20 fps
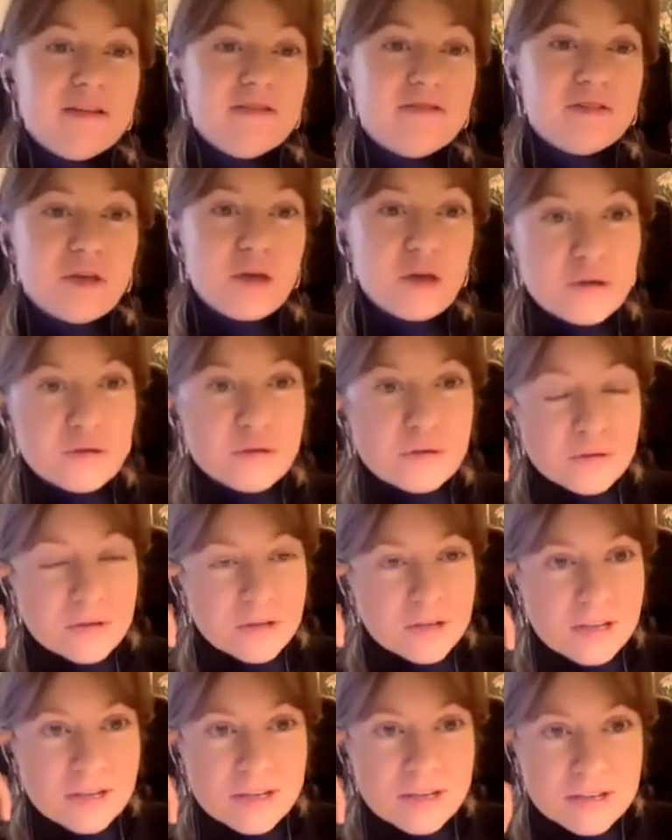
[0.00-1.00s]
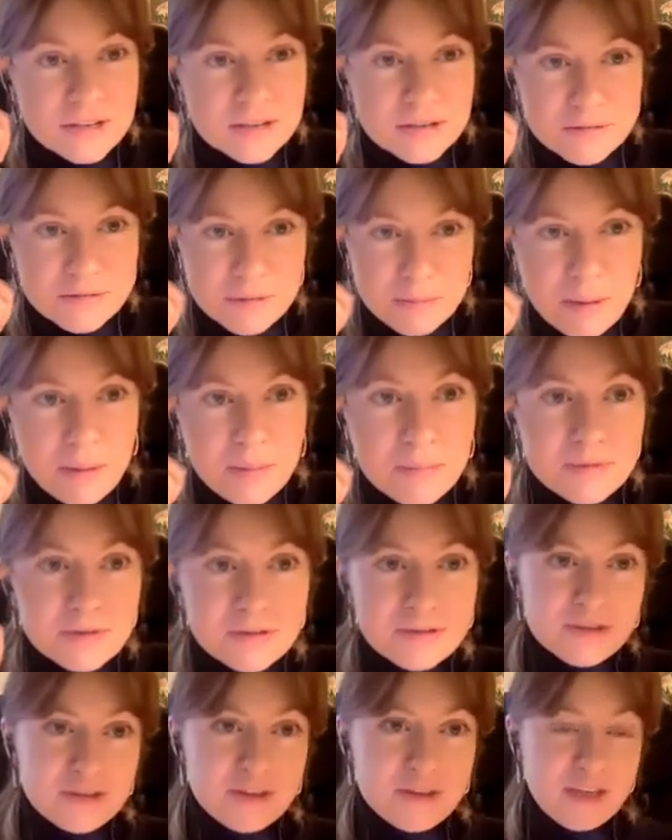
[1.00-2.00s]
If you
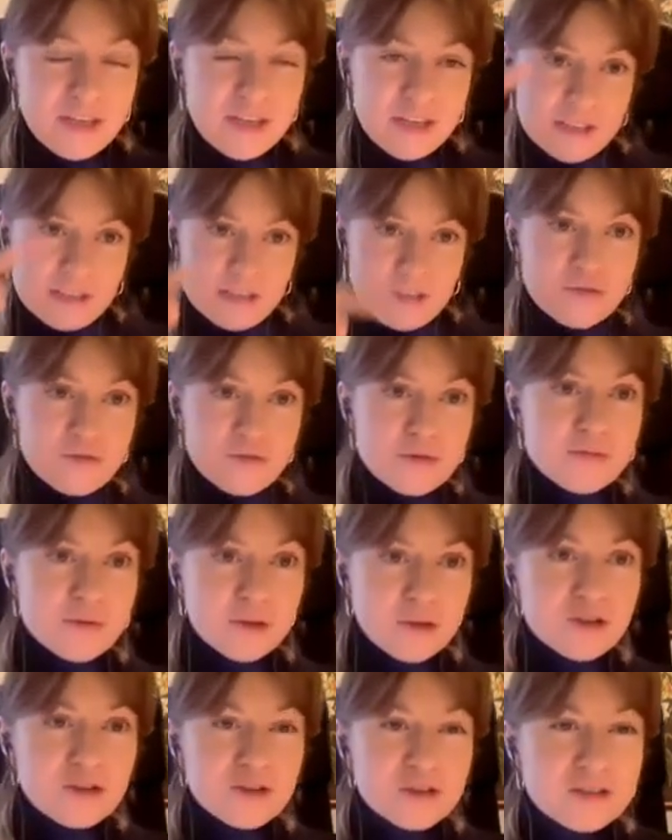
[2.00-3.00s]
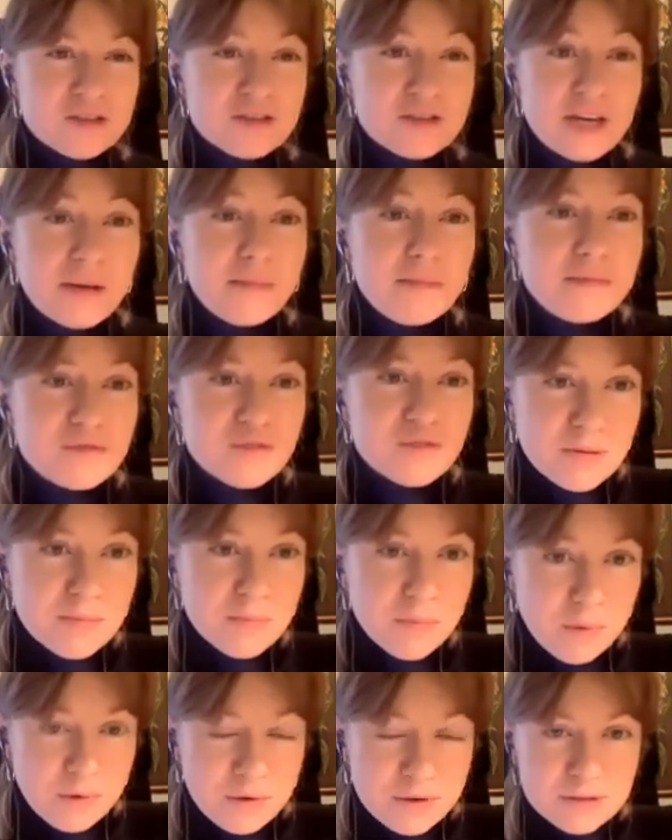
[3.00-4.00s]
remember the distribution in
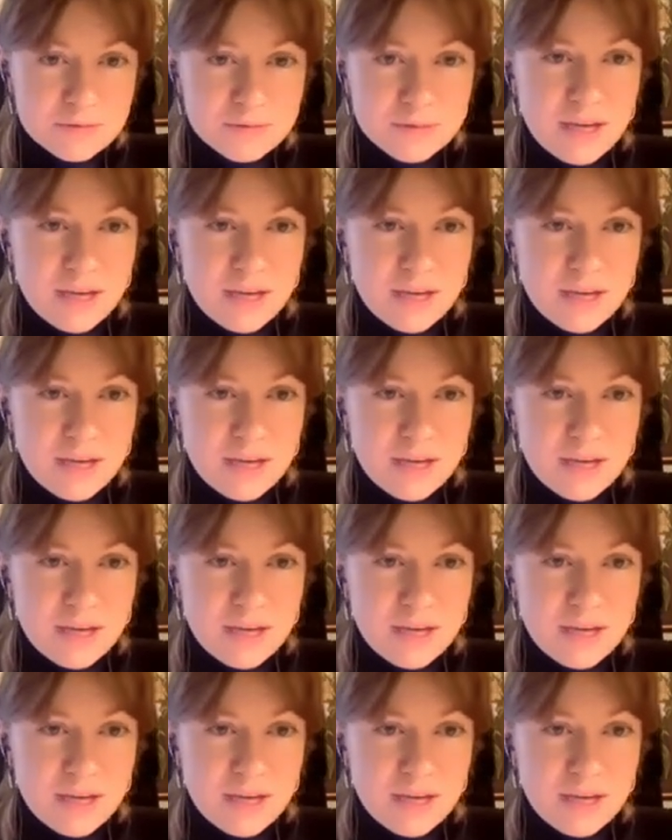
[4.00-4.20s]
Jamboard,